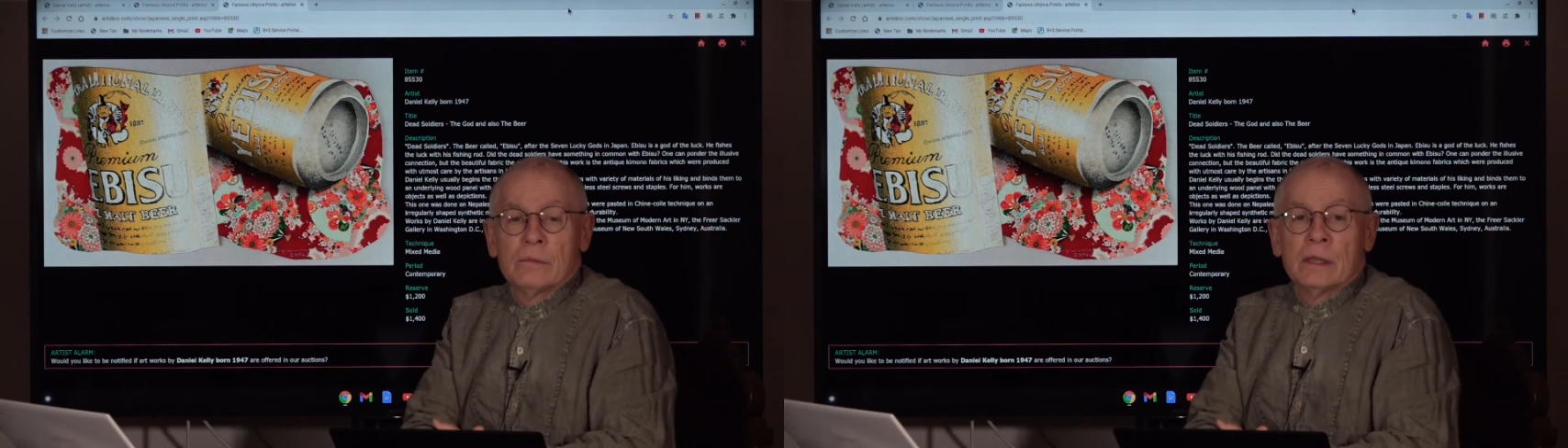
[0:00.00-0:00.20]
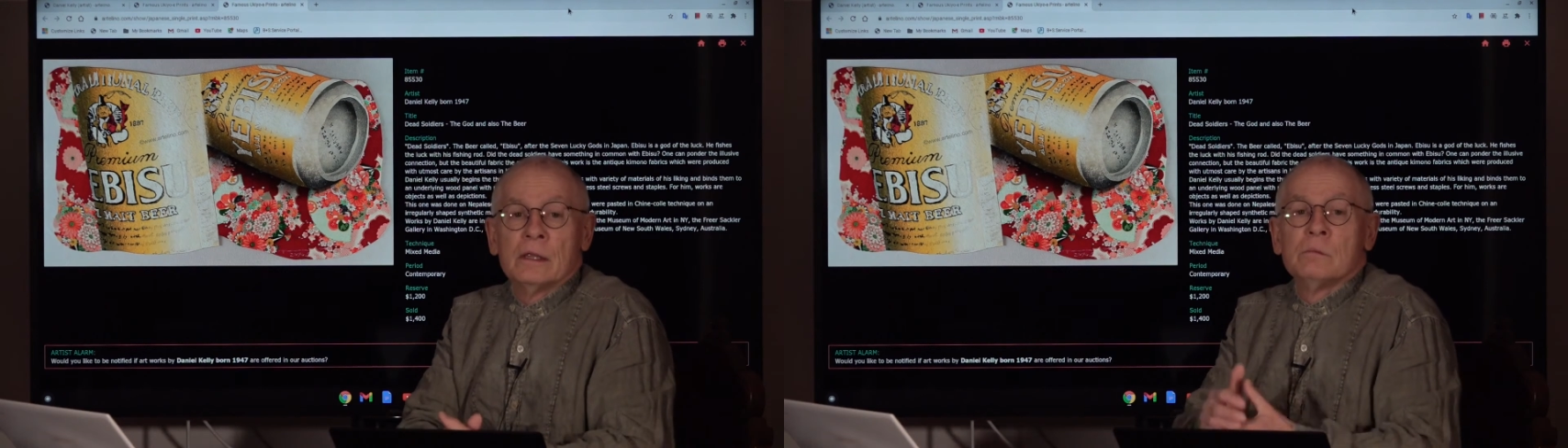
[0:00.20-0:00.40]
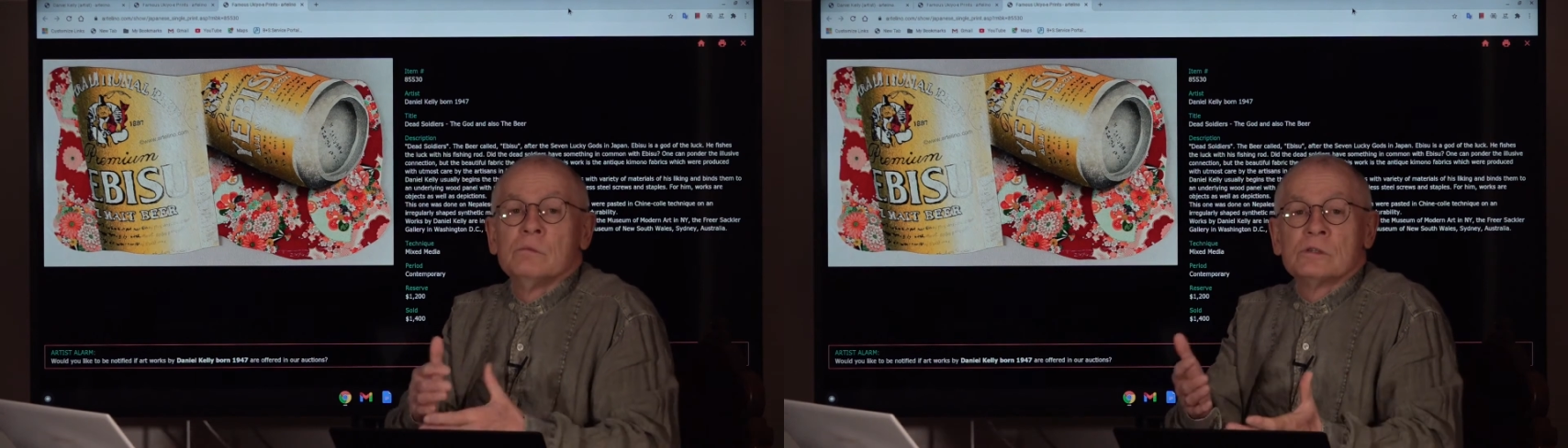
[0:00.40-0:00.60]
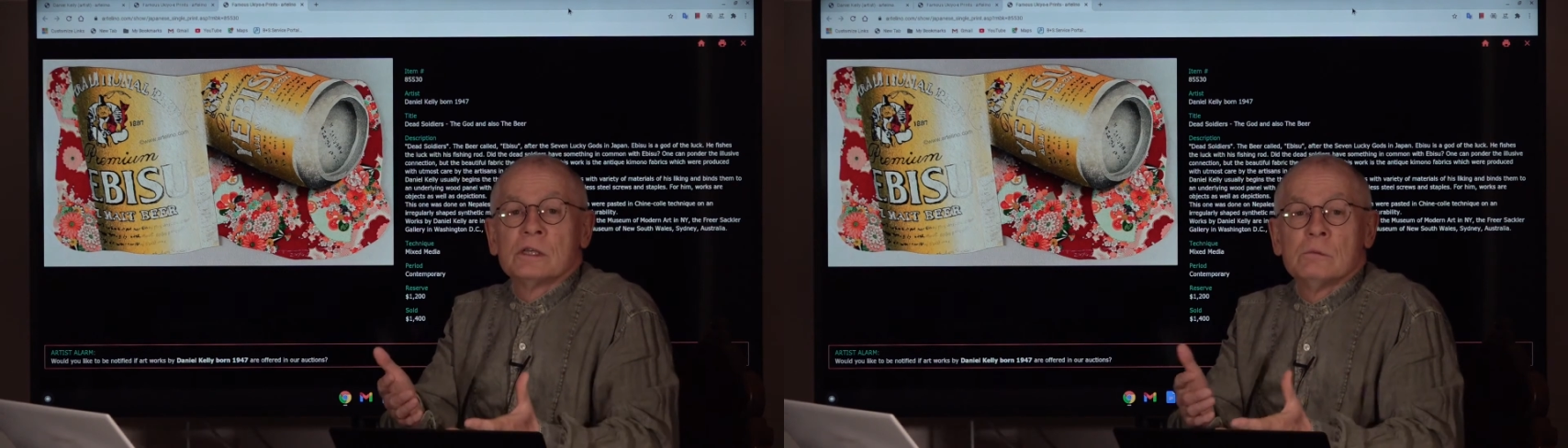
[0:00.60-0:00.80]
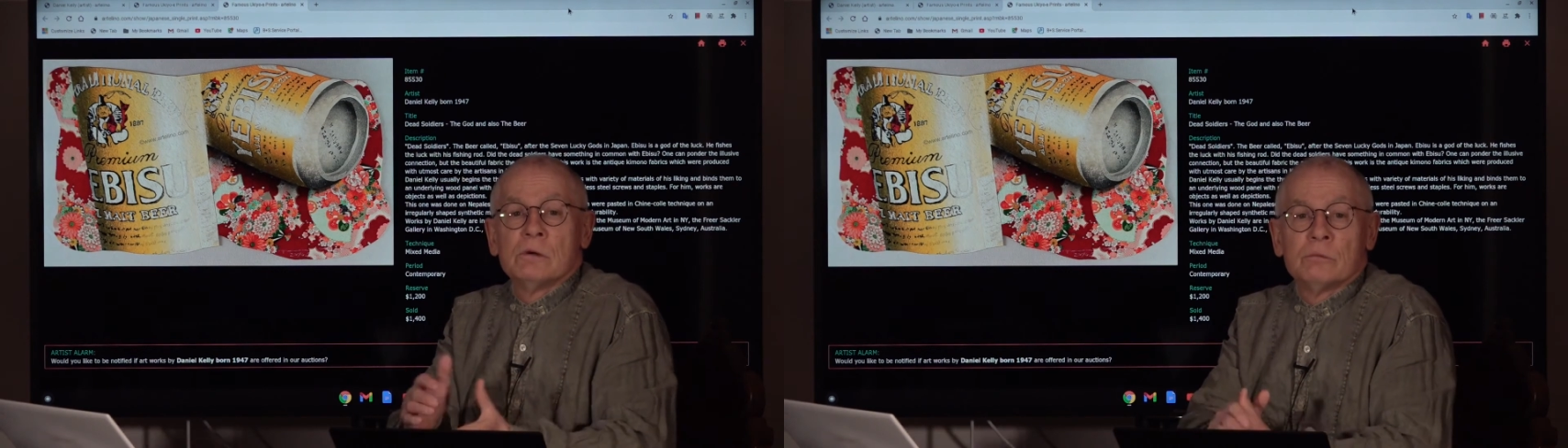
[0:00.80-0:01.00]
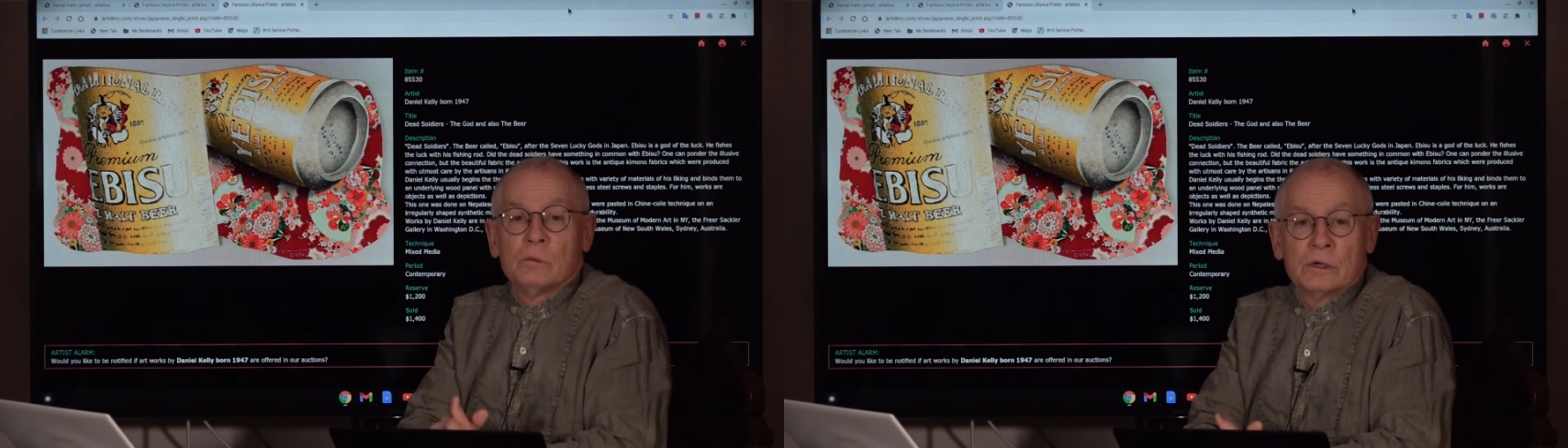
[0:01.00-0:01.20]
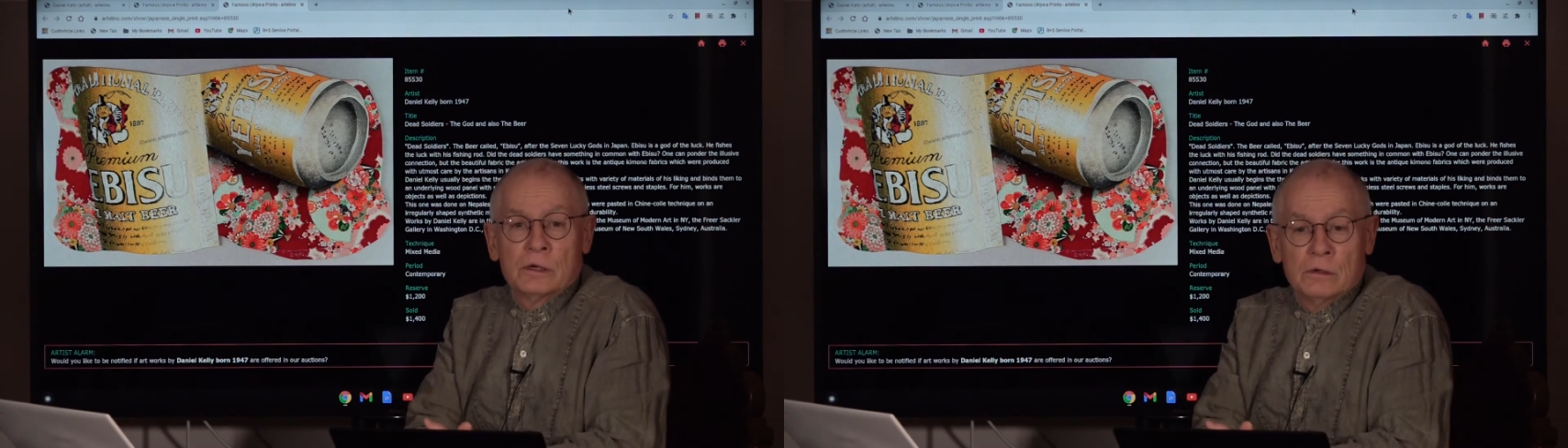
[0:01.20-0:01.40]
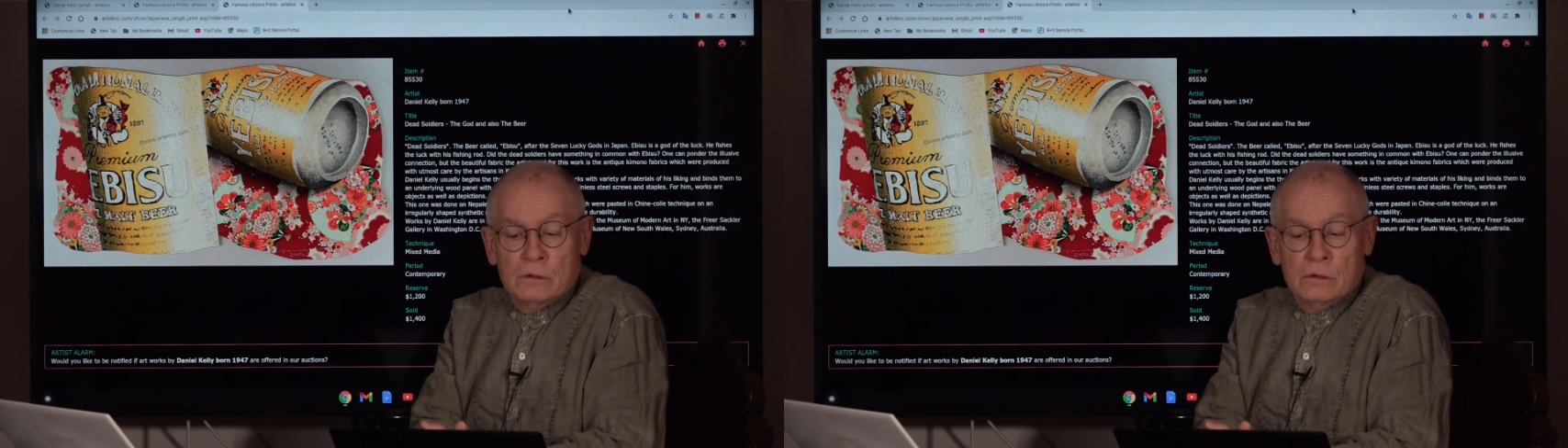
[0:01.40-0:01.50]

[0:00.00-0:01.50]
Then the Museum of Modern